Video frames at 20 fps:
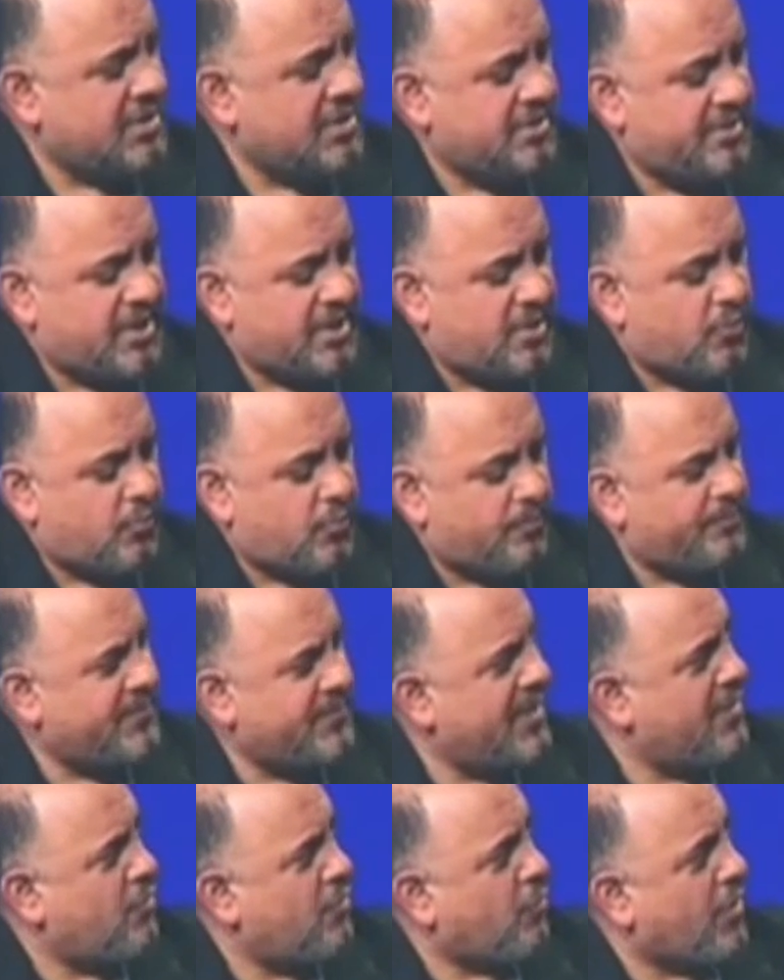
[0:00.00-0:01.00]
Now,
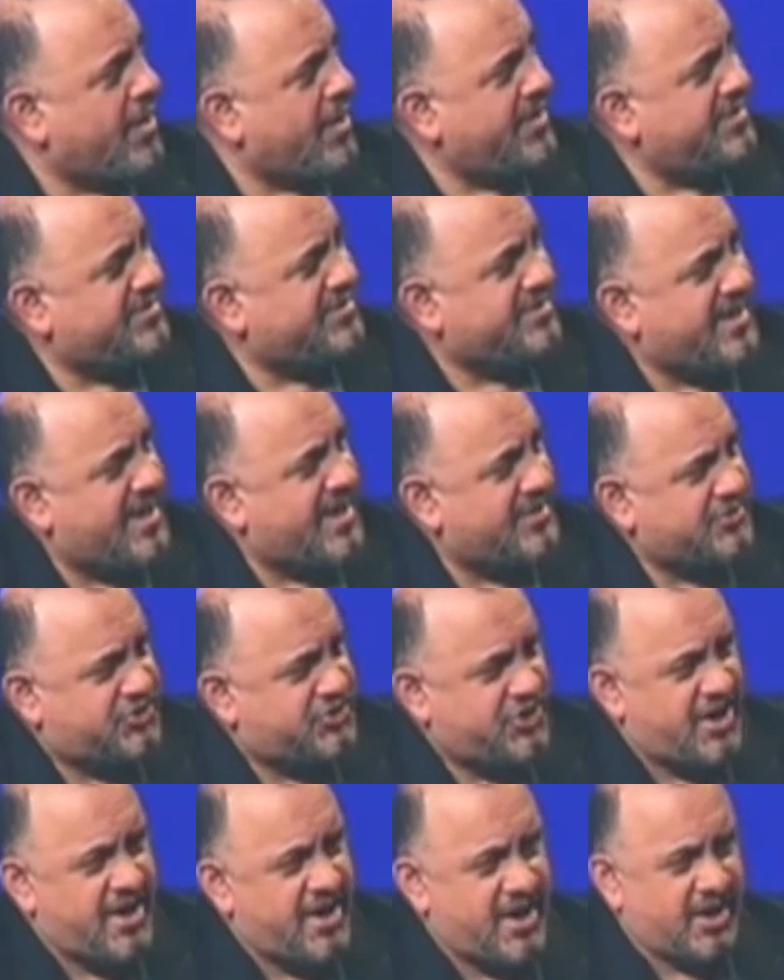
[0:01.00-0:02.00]
why does that
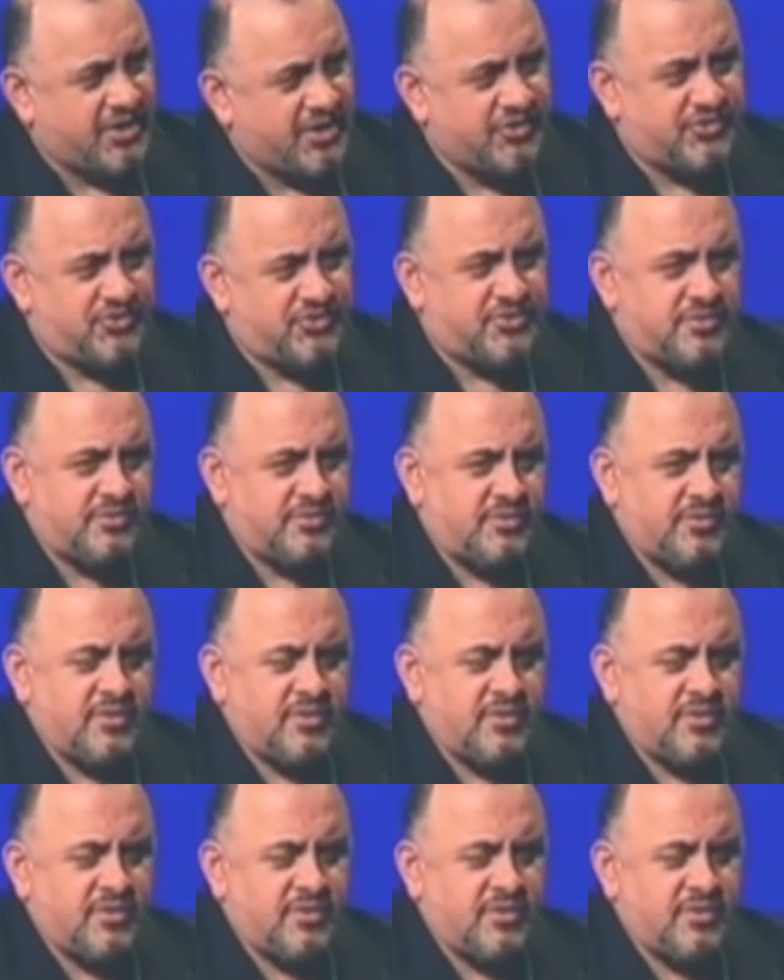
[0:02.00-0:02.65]
change